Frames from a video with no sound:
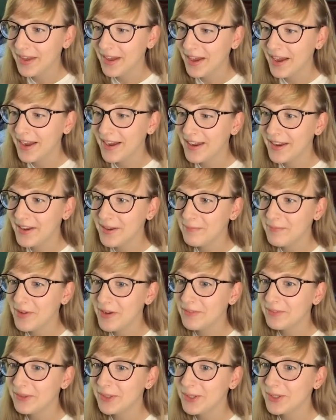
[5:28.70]

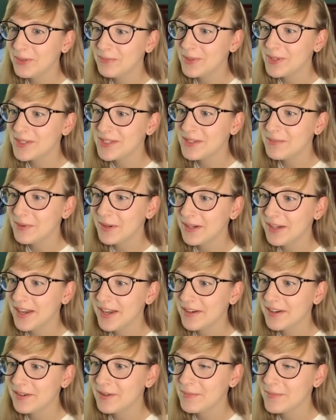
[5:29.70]
not really good with debug
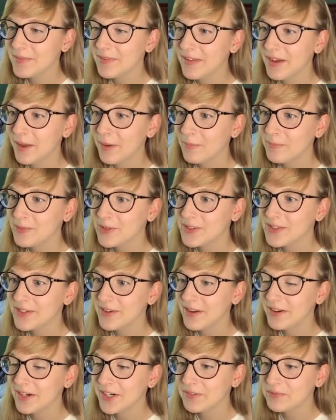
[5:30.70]
items. I'm just
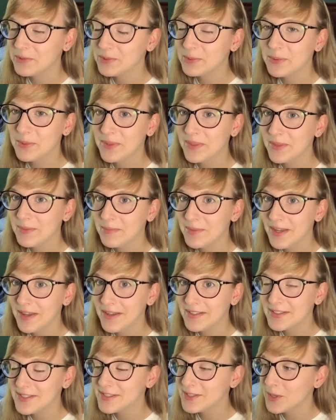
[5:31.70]
not comfortable with them
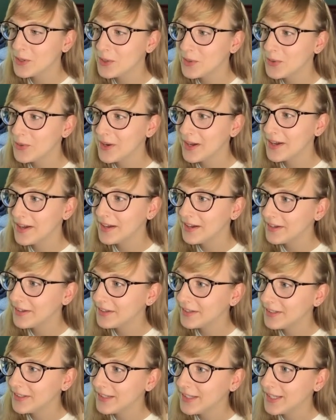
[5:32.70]
yet. So,
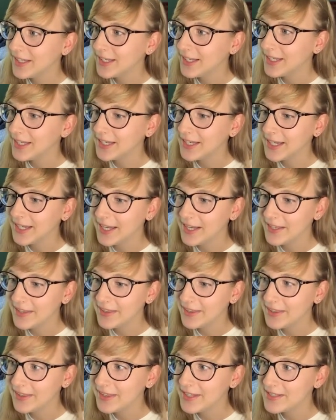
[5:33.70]
yeah,
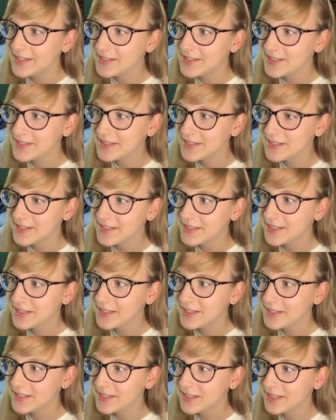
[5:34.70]
this
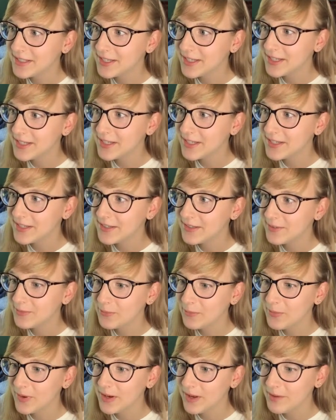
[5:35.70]
is
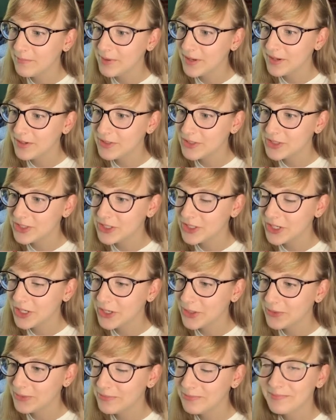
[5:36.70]
what I managed to
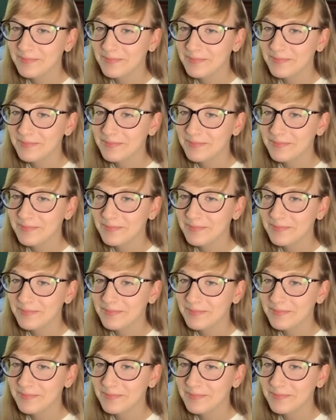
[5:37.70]
do.